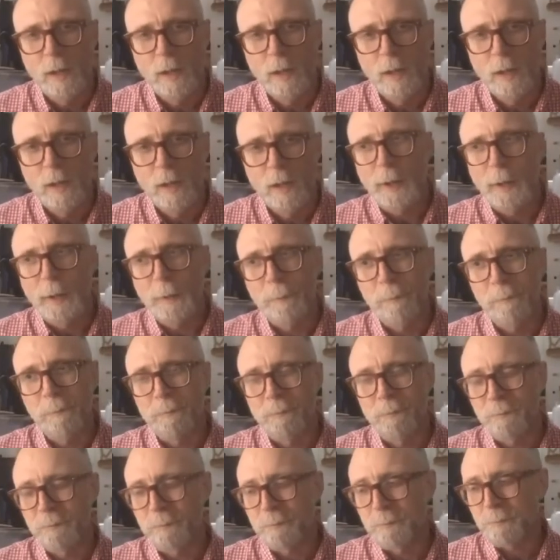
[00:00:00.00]

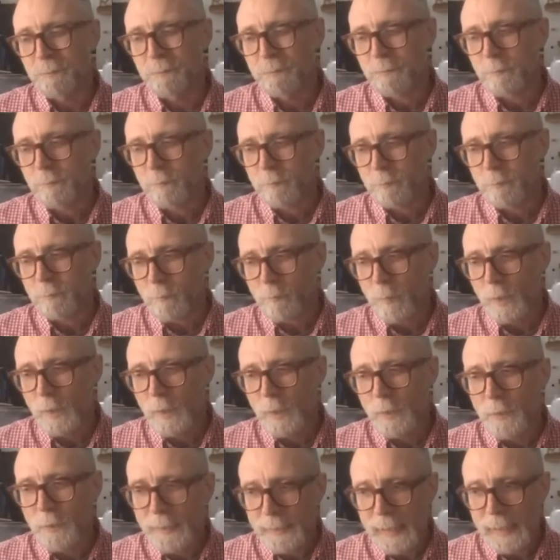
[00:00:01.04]

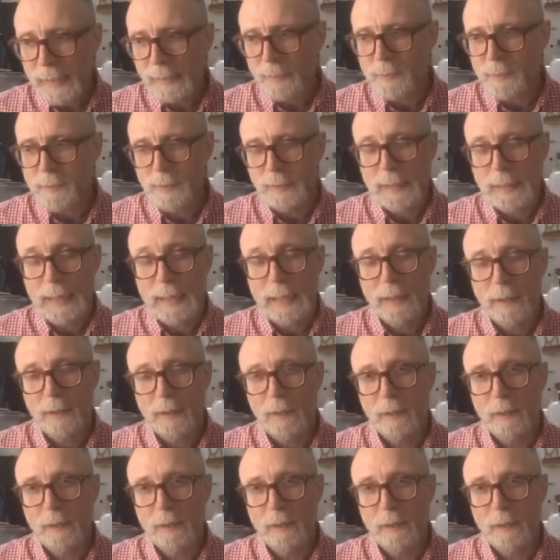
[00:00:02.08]
I think Alex had